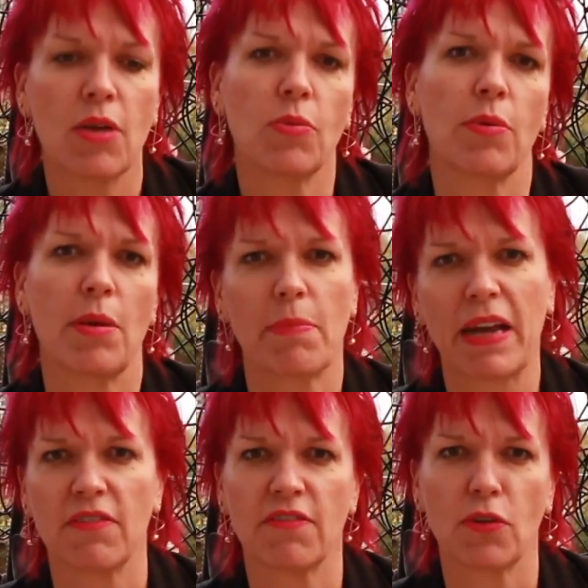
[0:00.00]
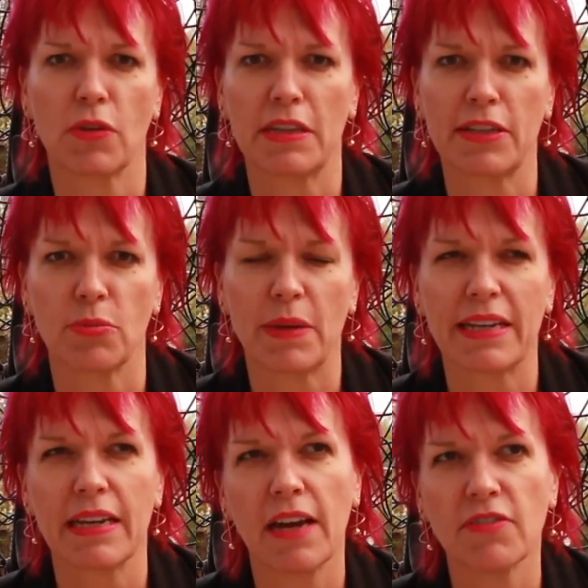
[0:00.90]
We went back and forth a little
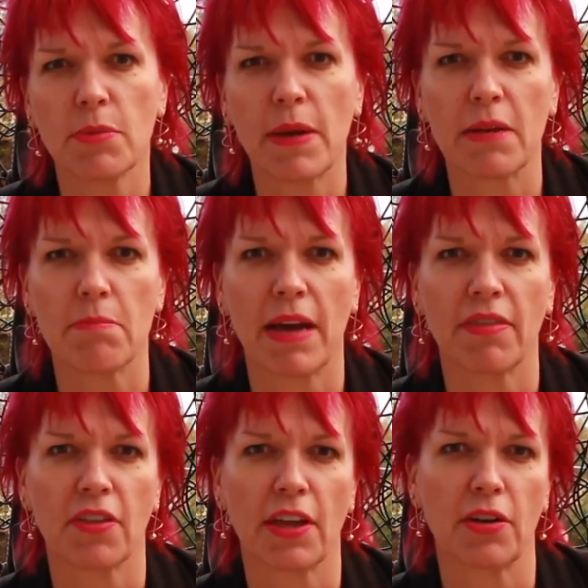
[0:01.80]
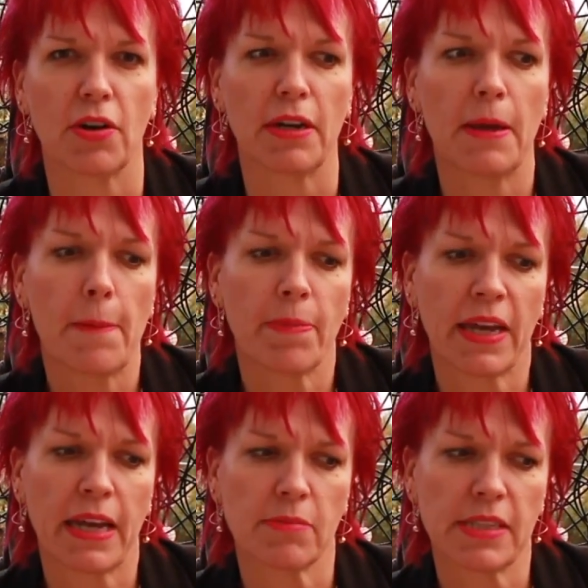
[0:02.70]
bit, and after about a month, I got
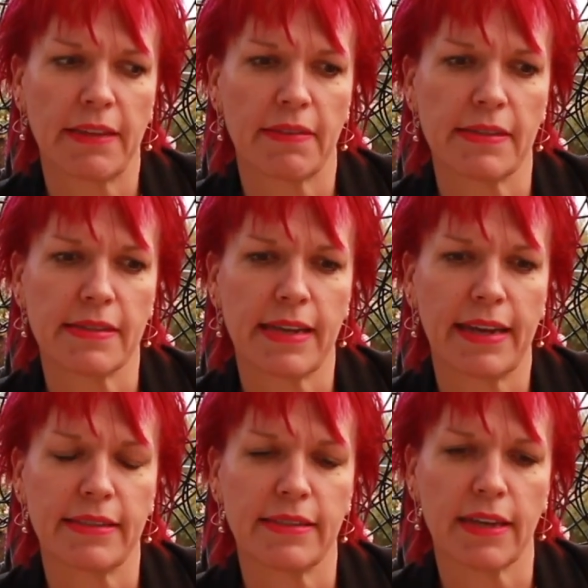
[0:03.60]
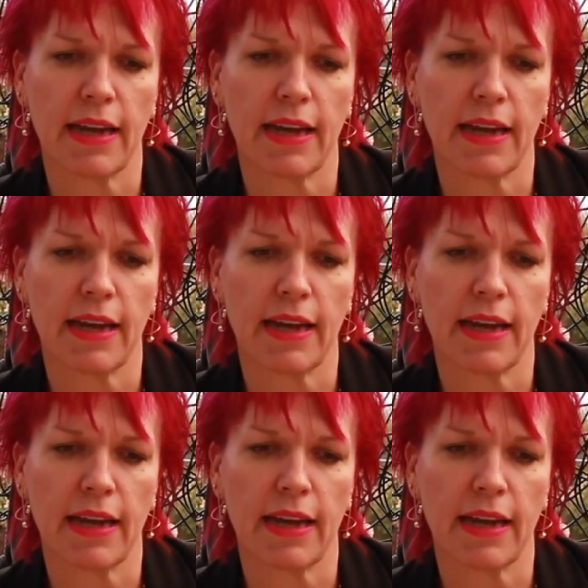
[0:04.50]
an update that said,